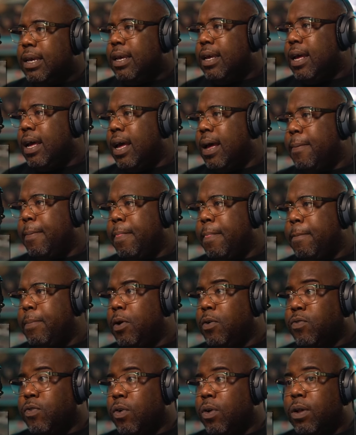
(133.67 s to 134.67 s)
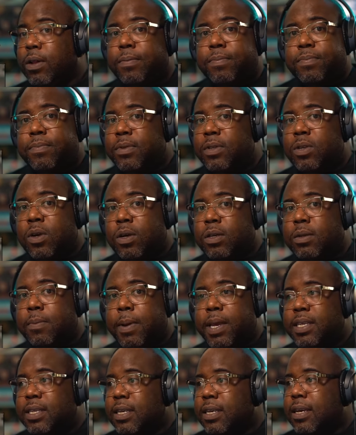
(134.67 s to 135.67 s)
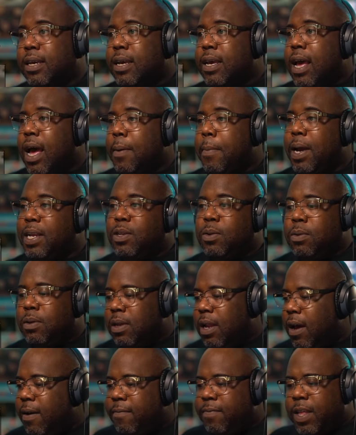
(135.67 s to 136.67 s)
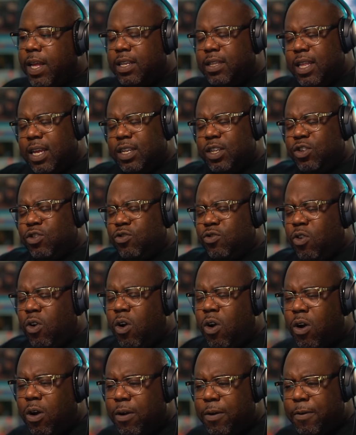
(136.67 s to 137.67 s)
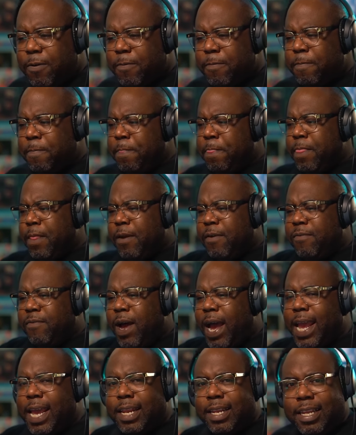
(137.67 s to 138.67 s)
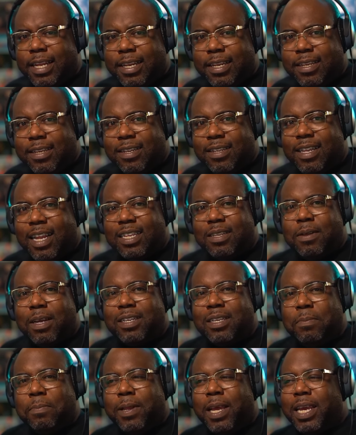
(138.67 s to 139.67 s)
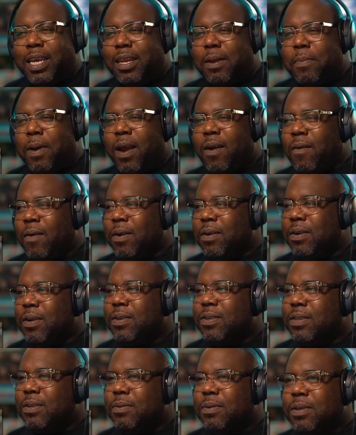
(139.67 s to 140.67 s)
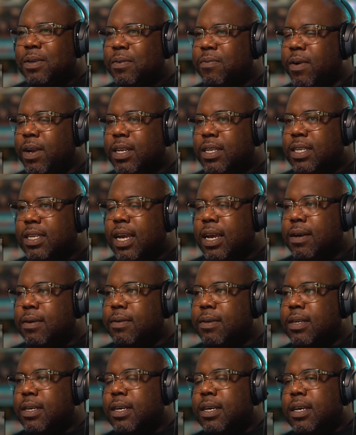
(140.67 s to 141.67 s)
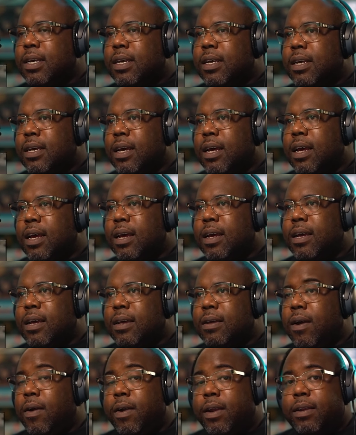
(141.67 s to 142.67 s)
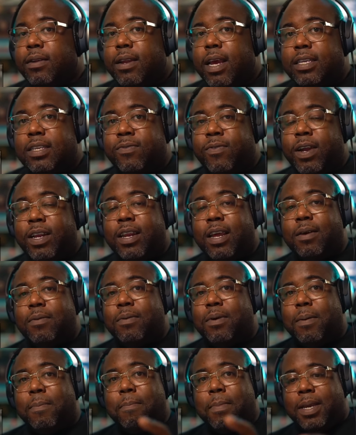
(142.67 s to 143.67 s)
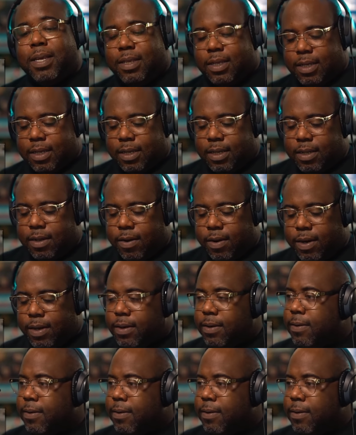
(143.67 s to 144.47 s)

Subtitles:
But overall, the song is amazing. I do love that strong violin that's actually playing in the background also. It's a great sound. All right, as of right now, amazing, all right?